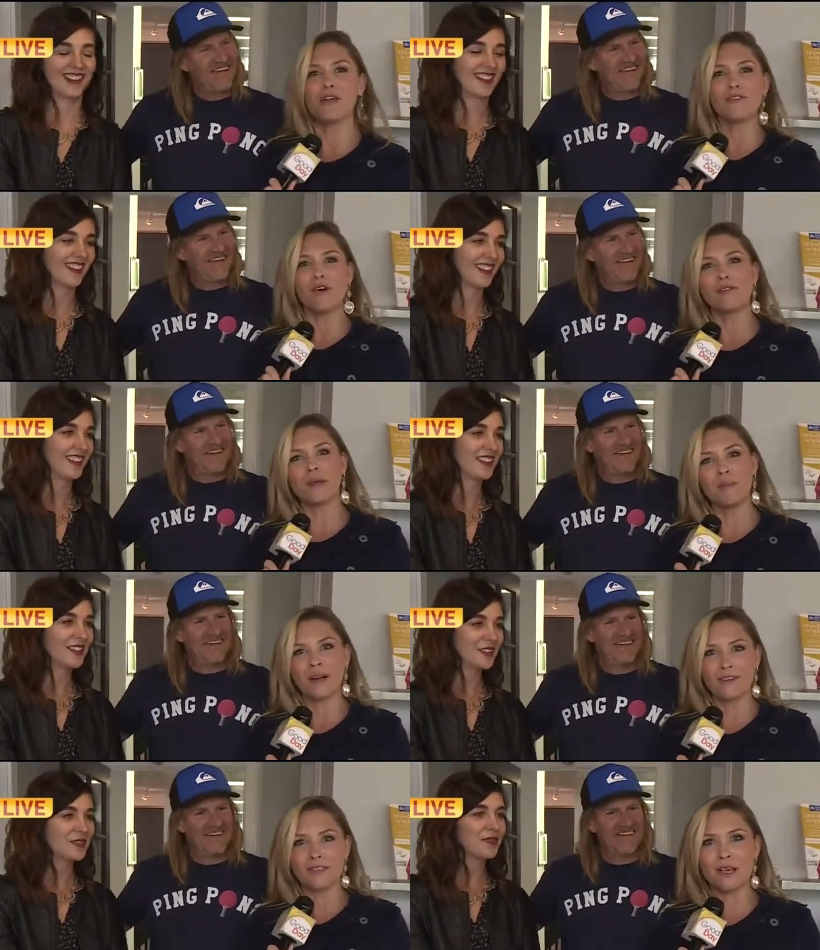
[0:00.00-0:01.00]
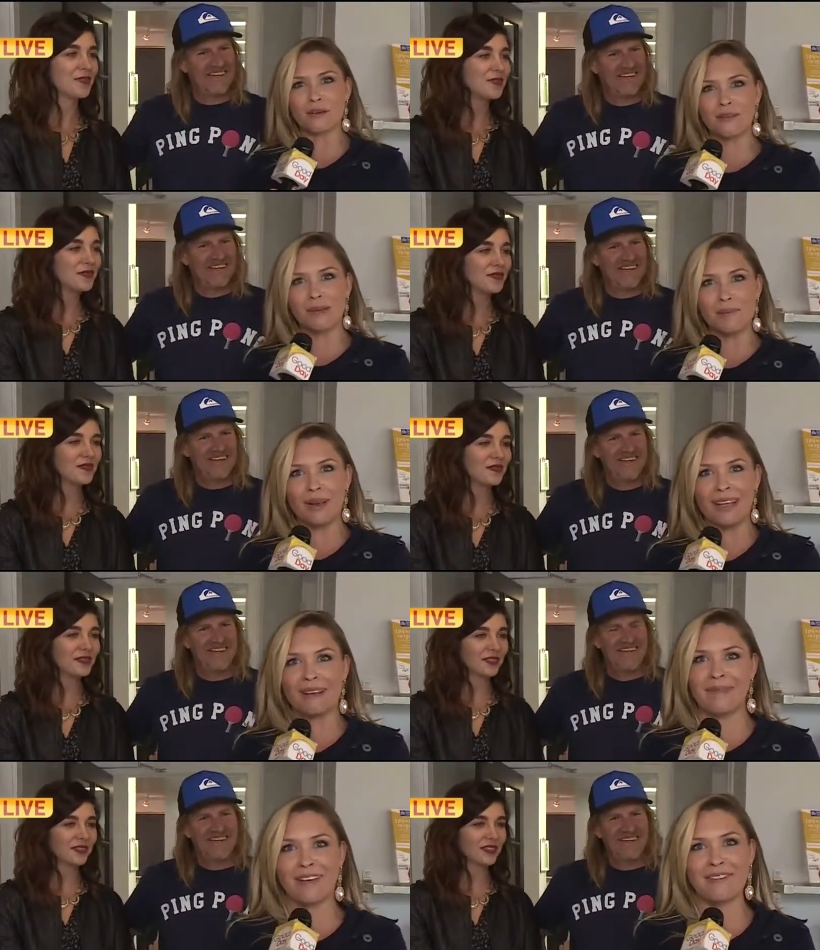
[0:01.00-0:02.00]
Speaker 1: your phone number? If so, do you want to put it
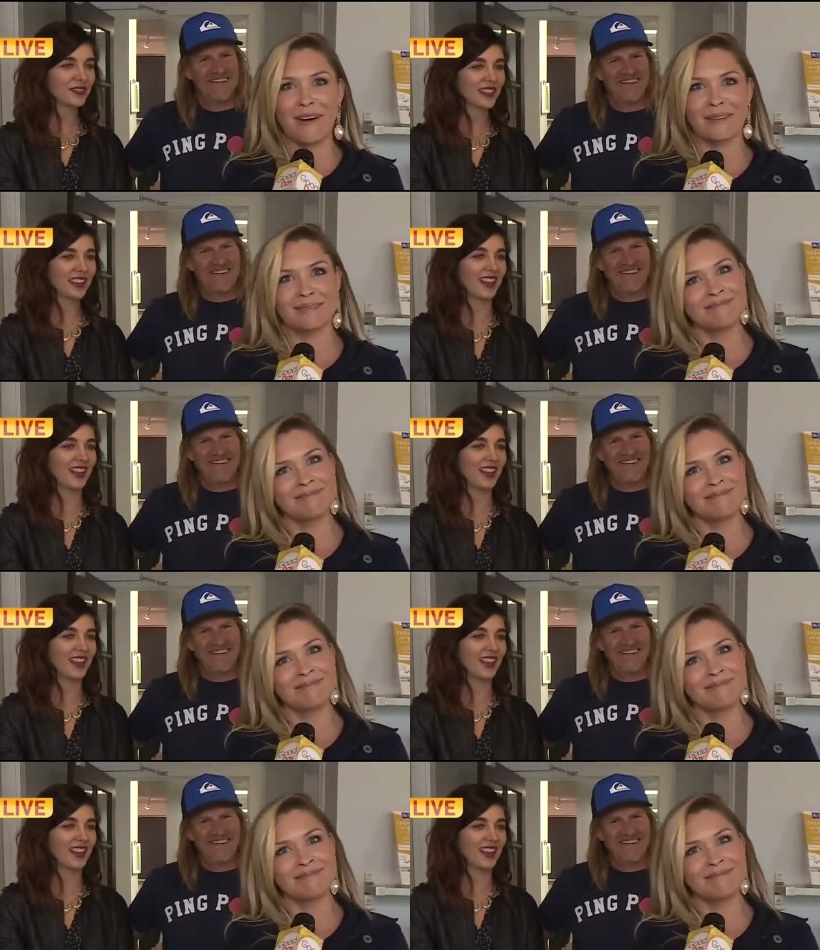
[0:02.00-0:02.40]
in my phone?